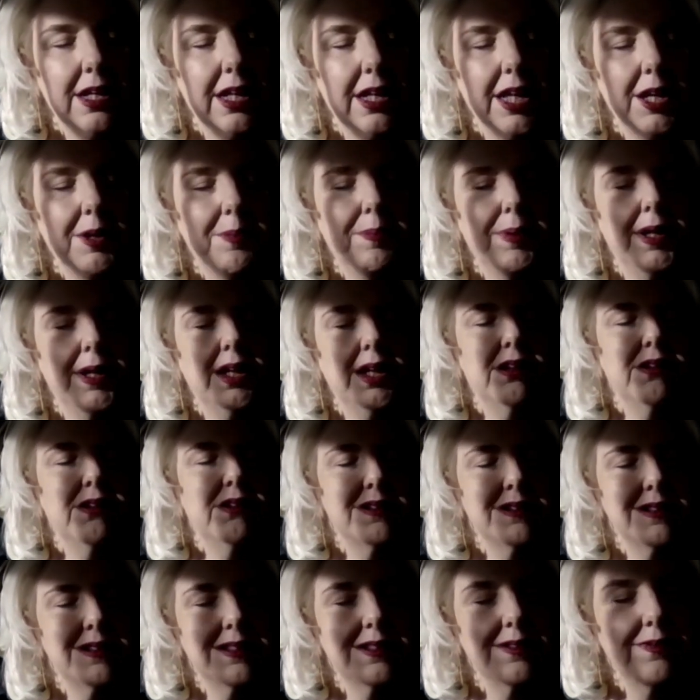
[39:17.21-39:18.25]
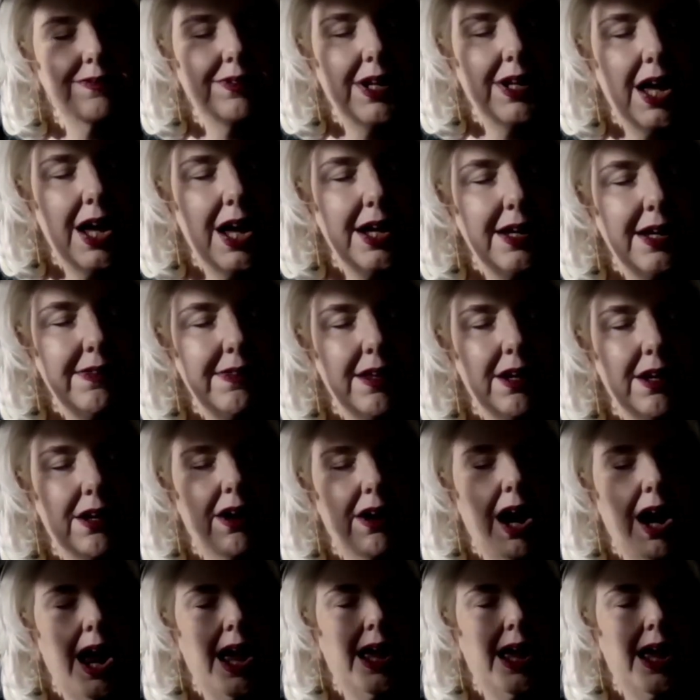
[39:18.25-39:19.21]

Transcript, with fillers: like pillars of light that are